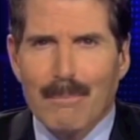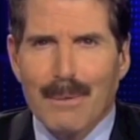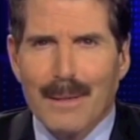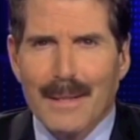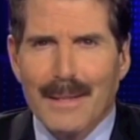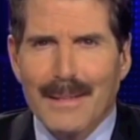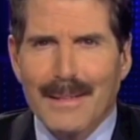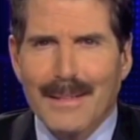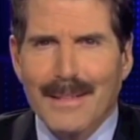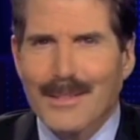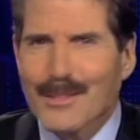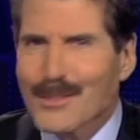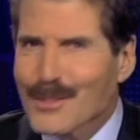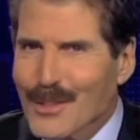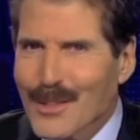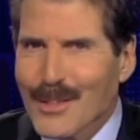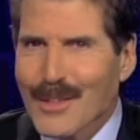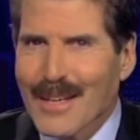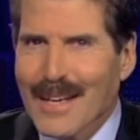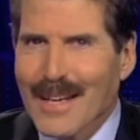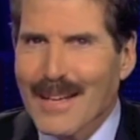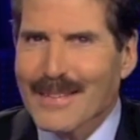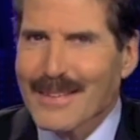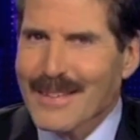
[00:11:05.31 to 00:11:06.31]
But it's
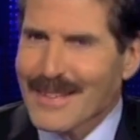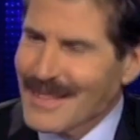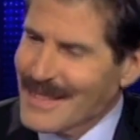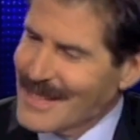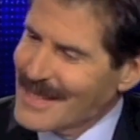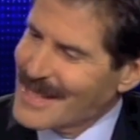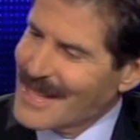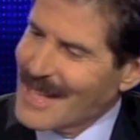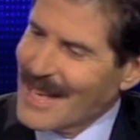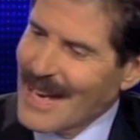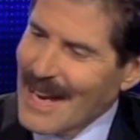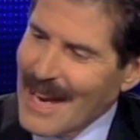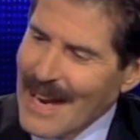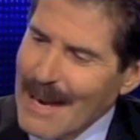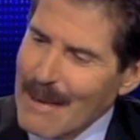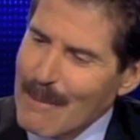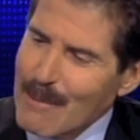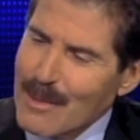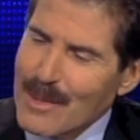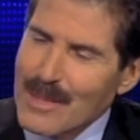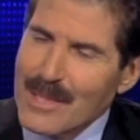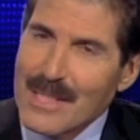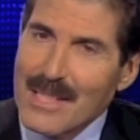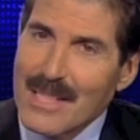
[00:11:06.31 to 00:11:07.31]
turned out that these
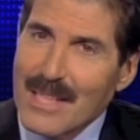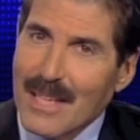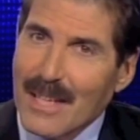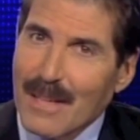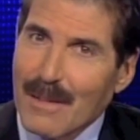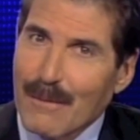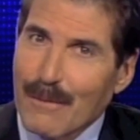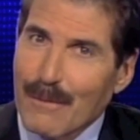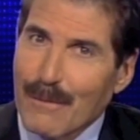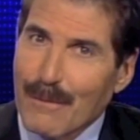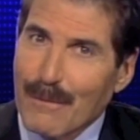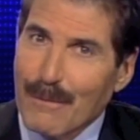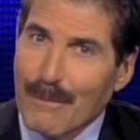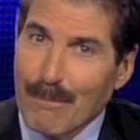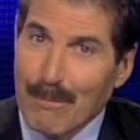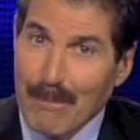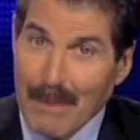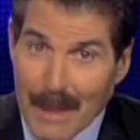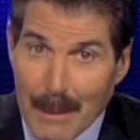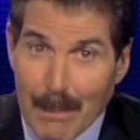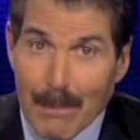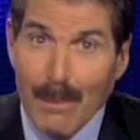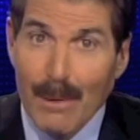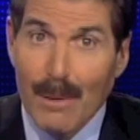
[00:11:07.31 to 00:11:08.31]
cameras give
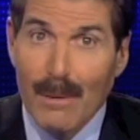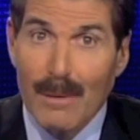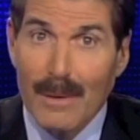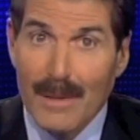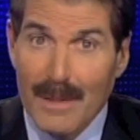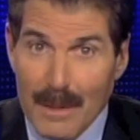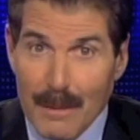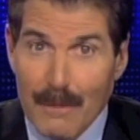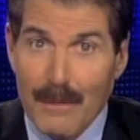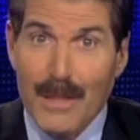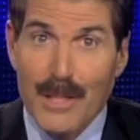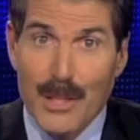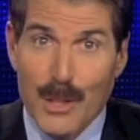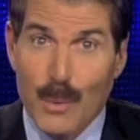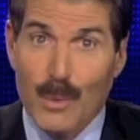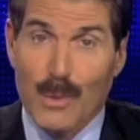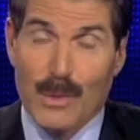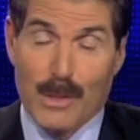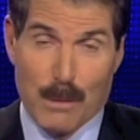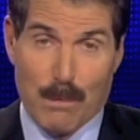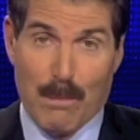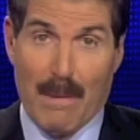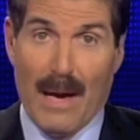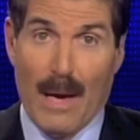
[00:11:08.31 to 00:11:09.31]
people,
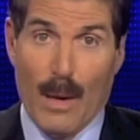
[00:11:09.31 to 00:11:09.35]
individuals,